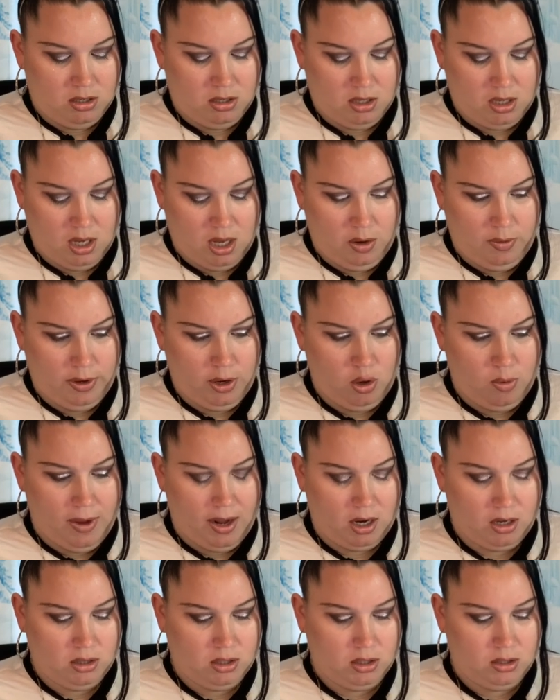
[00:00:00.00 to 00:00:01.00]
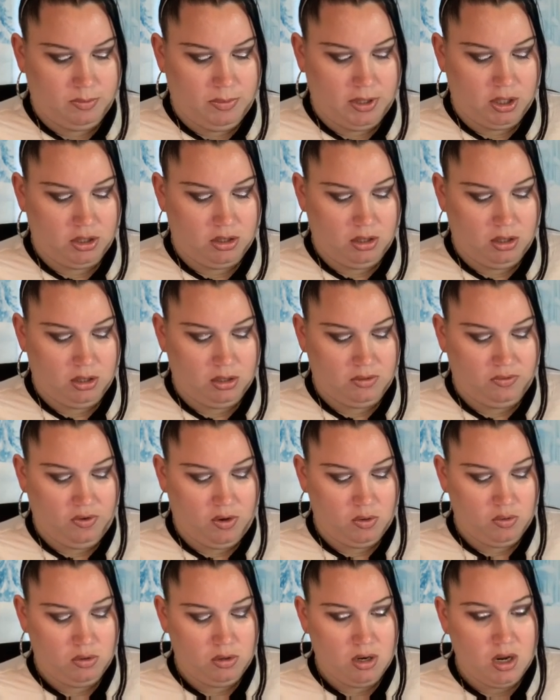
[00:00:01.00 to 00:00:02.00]
How do I go back on this picture on this
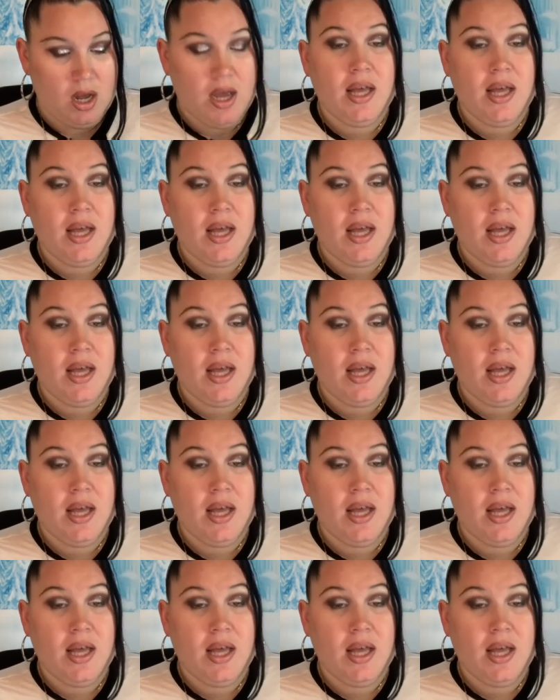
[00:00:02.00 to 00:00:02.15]
phone?